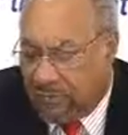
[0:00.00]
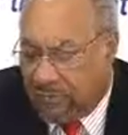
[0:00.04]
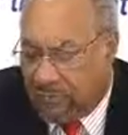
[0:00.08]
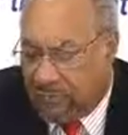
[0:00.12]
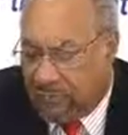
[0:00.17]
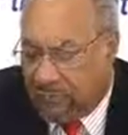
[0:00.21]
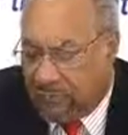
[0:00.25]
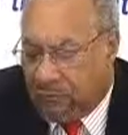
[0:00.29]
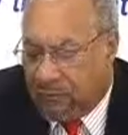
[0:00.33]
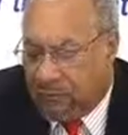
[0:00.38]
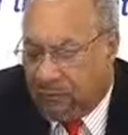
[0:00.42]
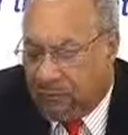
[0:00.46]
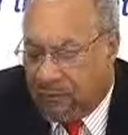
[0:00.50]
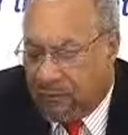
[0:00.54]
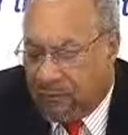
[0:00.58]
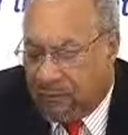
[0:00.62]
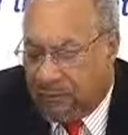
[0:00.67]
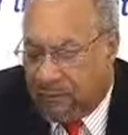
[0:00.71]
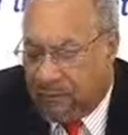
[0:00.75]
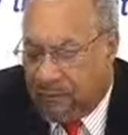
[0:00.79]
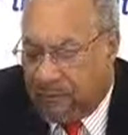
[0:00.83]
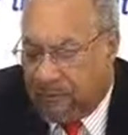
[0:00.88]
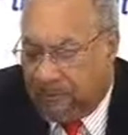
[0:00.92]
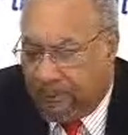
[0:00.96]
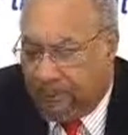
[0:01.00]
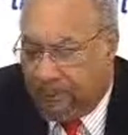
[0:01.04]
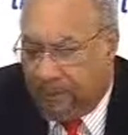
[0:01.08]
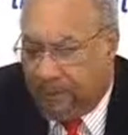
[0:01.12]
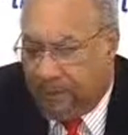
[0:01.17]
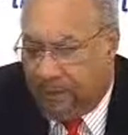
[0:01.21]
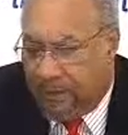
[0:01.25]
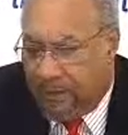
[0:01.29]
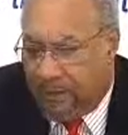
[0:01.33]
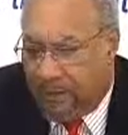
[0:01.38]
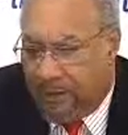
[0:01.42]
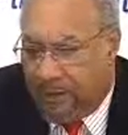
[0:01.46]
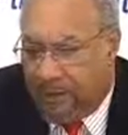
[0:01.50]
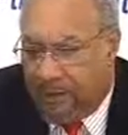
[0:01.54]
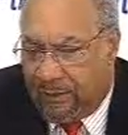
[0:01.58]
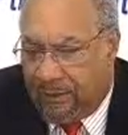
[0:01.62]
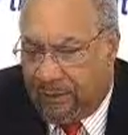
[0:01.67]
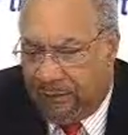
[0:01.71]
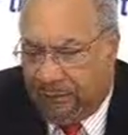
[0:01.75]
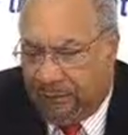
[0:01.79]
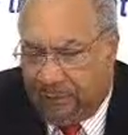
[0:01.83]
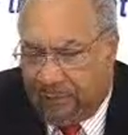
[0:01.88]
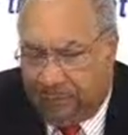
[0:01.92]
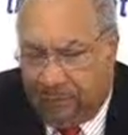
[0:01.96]
to the EPA. And
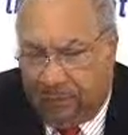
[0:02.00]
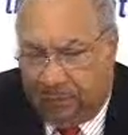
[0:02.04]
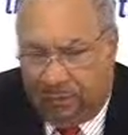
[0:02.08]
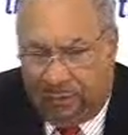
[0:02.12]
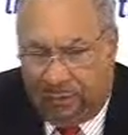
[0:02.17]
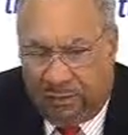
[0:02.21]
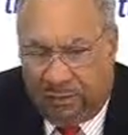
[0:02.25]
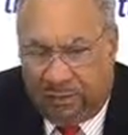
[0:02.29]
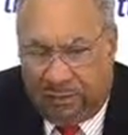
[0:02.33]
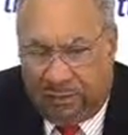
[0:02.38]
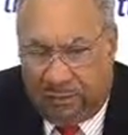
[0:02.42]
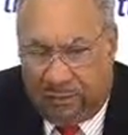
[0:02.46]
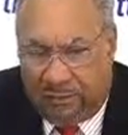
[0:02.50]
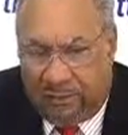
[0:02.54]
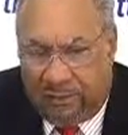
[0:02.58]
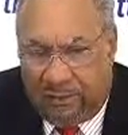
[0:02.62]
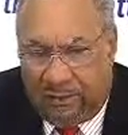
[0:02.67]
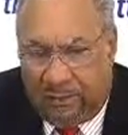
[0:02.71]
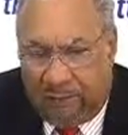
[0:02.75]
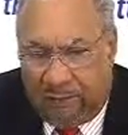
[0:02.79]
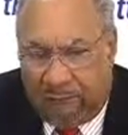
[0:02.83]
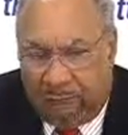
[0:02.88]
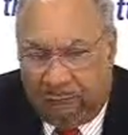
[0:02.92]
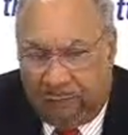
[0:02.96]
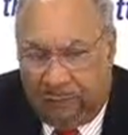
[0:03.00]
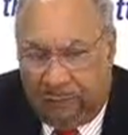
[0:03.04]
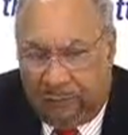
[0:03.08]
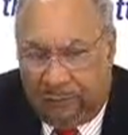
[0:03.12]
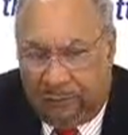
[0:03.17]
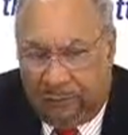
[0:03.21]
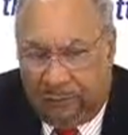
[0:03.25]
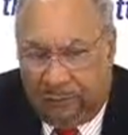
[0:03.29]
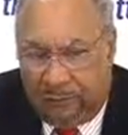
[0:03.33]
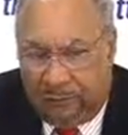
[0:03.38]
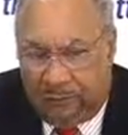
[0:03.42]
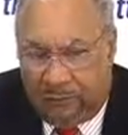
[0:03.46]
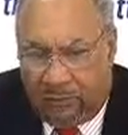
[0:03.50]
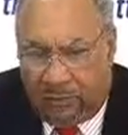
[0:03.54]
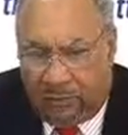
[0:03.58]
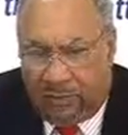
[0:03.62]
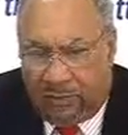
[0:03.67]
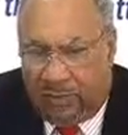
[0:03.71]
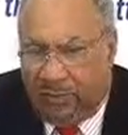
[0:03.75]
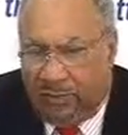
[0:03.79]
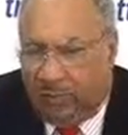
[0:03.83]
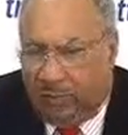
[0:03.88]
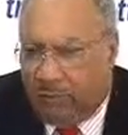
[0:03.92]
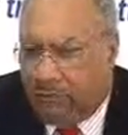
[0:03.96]
it's important to underline whenever we're
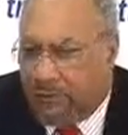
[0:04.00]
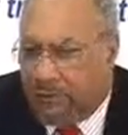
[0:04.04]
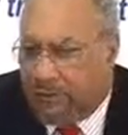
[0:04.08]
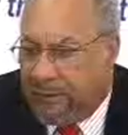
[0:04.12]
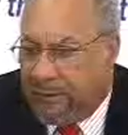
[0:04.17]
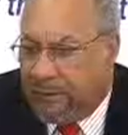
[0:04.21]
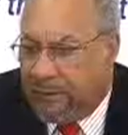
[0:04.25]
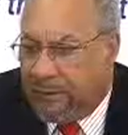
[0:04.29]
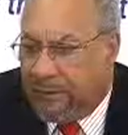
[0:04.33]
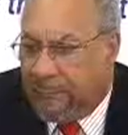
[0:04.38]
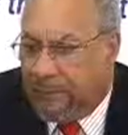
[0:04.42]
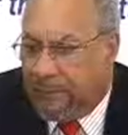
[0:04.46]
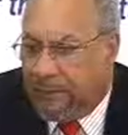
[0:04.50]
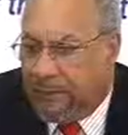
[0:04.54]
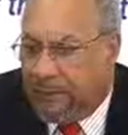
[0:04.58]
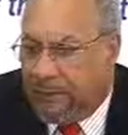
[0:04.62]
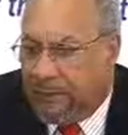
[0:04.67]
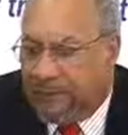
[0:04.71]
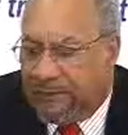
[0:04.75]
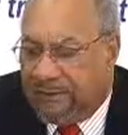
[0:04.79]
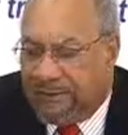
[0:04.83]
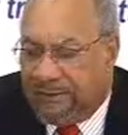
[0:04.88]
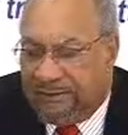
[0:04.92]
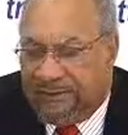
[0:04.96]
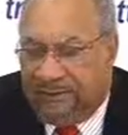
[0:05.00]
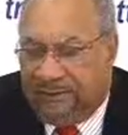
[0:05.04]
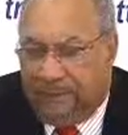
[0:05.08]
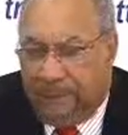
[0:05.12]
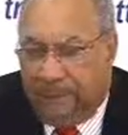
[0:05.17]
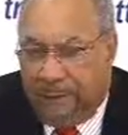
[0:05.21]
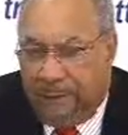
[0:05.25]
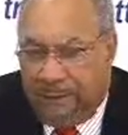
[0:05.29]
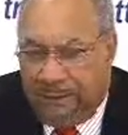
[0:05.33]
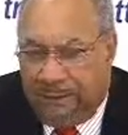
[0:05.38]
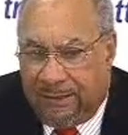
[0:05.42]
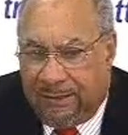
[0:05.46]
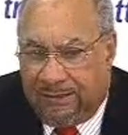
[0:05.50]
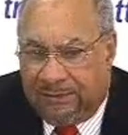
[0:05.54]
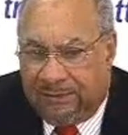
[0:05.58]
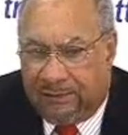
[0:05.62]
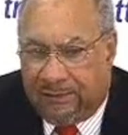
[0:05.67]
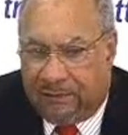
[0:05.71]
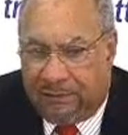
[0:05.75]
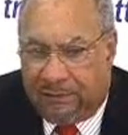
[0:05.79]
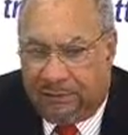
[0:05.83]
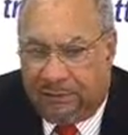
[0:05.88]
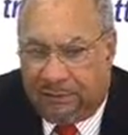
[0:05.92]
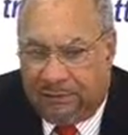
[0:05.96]
talking about the EPA, it is the biggest
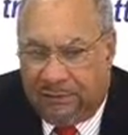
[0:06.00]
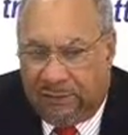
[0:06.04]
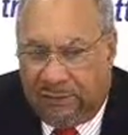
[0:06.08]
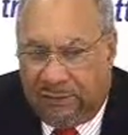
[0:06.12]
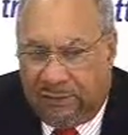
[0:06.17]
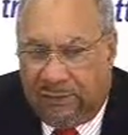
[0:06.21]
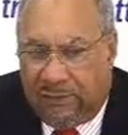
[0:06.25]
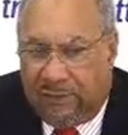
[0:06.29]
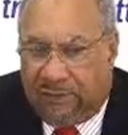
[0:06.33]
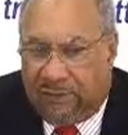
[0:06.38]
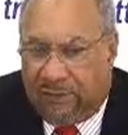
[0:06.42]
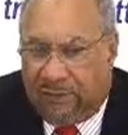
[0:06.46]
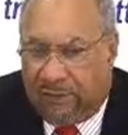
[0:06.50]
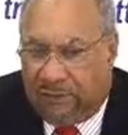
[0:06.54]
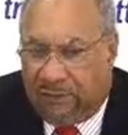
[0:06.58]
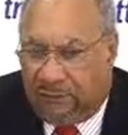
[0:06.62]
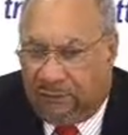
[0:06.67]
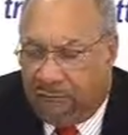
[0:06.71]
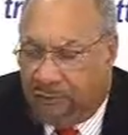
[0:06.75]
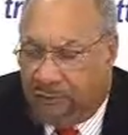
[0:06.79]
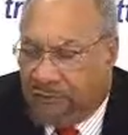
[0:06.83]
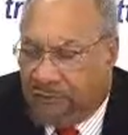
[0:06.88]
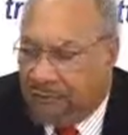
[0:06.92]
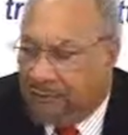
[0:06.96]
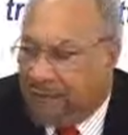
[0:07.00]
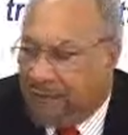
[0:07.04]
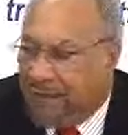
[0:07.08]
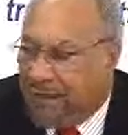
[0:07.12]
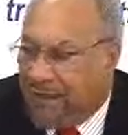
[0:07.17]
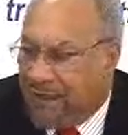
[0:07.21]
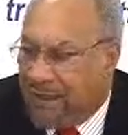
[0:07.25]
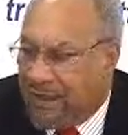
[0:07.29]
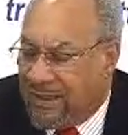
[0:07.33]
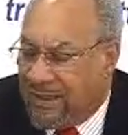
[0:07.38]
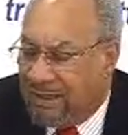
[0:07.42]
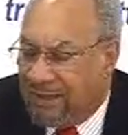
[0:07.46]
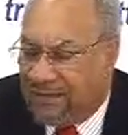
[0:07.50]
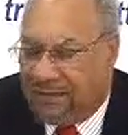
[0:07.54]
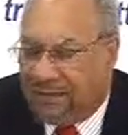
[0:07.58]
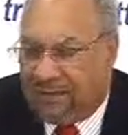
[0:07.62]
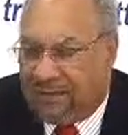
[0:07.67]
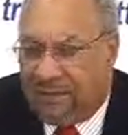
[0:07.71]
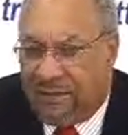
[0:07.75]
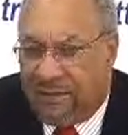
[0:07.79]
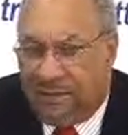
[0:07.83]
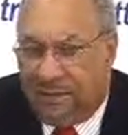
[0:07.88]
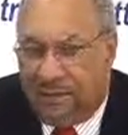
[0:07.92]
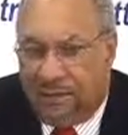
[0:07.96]
undertaking that the region
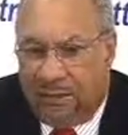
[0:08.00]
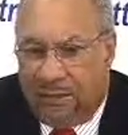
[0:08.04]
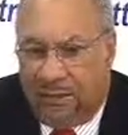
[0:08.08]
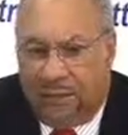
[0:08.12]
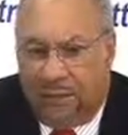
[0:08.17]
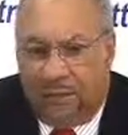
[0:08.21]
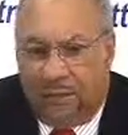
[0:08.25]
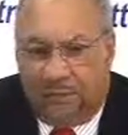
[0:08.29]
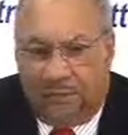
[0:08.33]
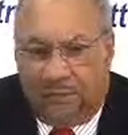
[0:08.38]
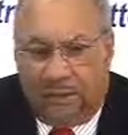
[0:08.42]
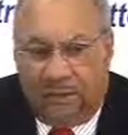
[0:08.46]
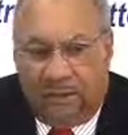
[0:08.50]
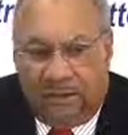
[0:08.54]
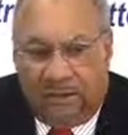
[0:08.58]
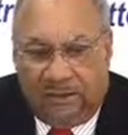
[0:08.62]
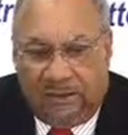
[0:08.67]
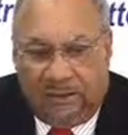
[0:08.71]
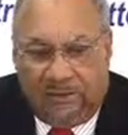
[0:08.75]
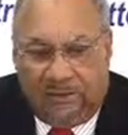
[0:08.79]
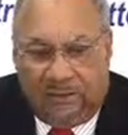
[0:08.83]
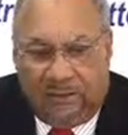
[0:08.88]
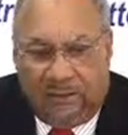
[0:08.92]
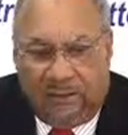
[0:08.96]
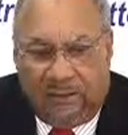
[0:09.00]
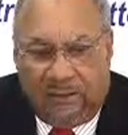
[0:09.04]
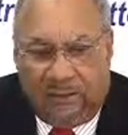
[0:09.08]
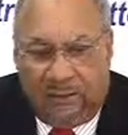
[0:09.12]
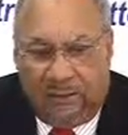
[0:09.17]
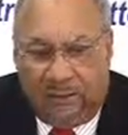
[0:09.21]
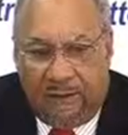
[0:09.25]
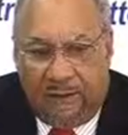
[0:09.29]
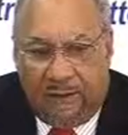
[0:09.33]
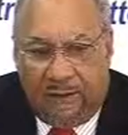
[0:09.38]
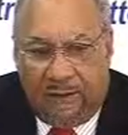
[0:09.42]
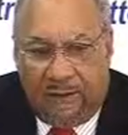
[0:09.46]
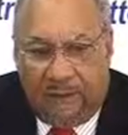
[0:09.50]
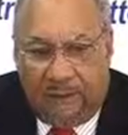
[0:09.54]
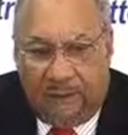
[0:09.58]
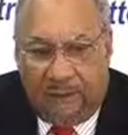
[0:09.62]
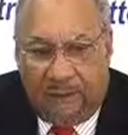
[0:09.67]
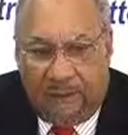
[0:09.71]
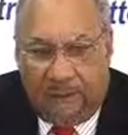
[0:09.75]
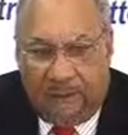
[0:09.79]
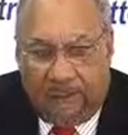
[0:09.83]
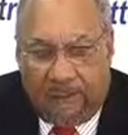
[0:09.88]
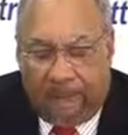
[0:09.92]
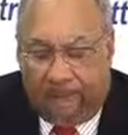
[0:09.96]
has engaged in
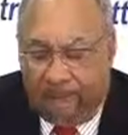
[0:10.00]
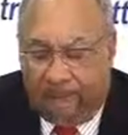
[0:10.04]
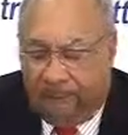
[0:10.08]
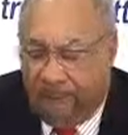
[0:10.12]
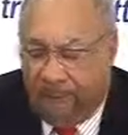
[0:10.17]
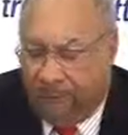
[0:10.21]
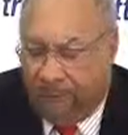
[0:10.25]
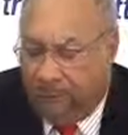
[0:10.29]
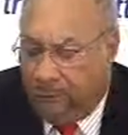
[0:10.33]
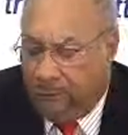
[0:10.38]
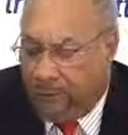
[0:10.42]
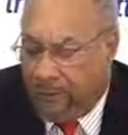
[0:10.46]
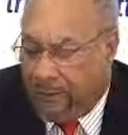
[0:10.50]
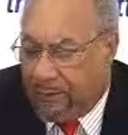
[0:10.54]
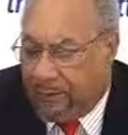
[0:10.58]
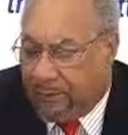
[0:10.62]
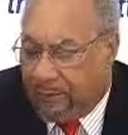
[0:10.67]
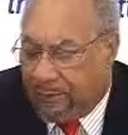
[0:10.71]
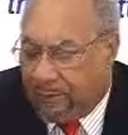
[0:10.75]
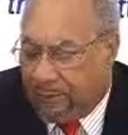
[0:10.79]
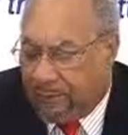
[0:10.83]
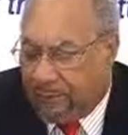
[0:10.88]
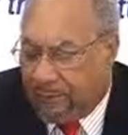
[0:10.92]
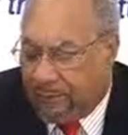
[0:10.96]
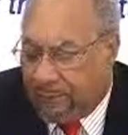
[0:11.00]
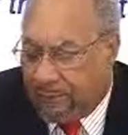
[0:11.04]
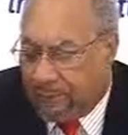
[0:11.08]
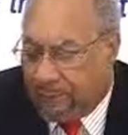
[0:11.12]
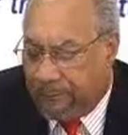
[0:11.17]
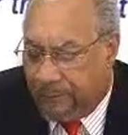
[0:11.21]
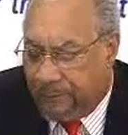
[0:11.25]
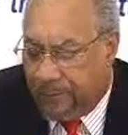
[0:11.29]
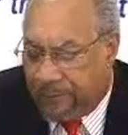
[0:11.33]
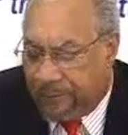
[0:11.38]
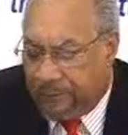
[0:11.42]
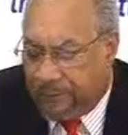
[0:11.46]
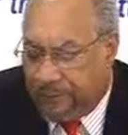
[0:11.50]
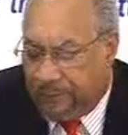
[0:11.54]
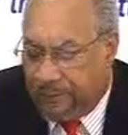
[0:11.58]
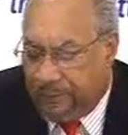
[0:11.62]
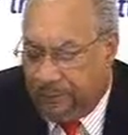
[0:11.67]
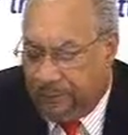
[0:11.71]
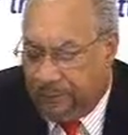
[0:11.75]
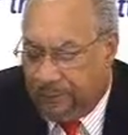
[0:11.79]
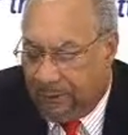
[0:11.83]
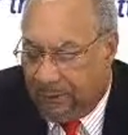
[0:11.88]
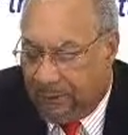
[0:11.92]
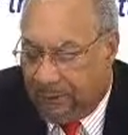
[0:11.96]
with a third party,
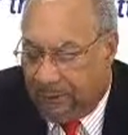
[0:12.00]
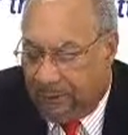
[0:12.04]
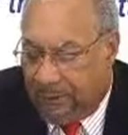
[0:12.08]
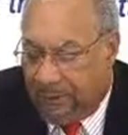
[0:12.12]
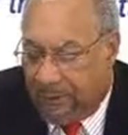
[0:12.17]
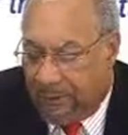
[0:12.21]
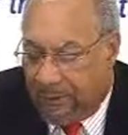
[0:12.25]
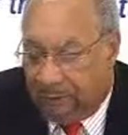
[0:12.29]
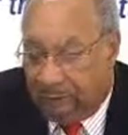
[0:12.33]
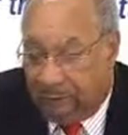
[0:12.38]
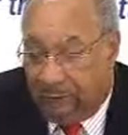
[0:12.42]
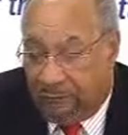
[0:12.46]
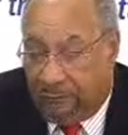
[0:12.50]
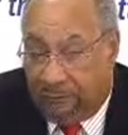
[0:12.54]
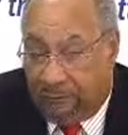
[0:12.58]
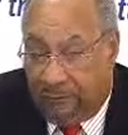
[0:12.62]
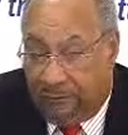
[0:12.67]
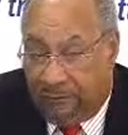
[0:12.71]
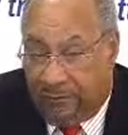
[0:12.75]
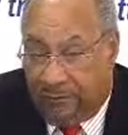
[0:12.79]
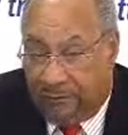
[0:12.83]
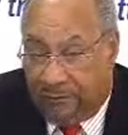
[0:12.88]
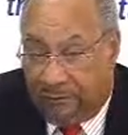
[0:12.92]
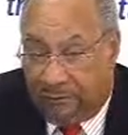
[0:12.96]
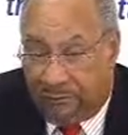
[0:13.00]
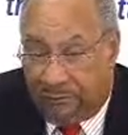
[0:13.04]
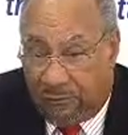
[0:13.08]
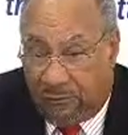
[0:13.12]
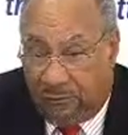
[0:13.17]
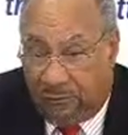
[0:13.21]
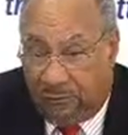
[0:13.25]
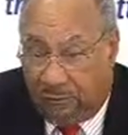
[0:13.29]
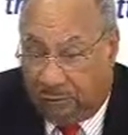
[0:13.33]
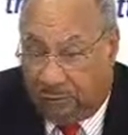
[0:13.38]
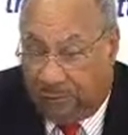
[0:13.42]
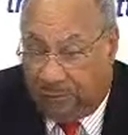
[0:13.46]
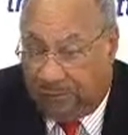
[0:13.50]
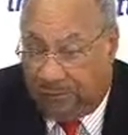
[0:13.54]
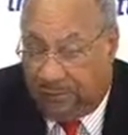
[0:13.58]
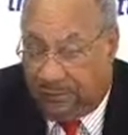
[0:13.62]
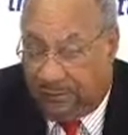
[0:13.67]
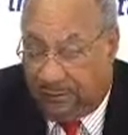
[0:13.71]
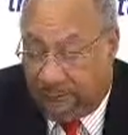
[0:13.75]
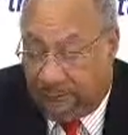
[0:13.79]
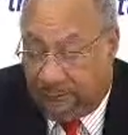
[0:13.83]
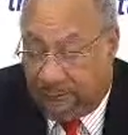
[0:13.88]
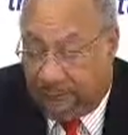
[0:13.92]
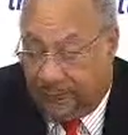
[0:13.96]
and it will remain so for quite
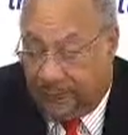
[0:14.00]
some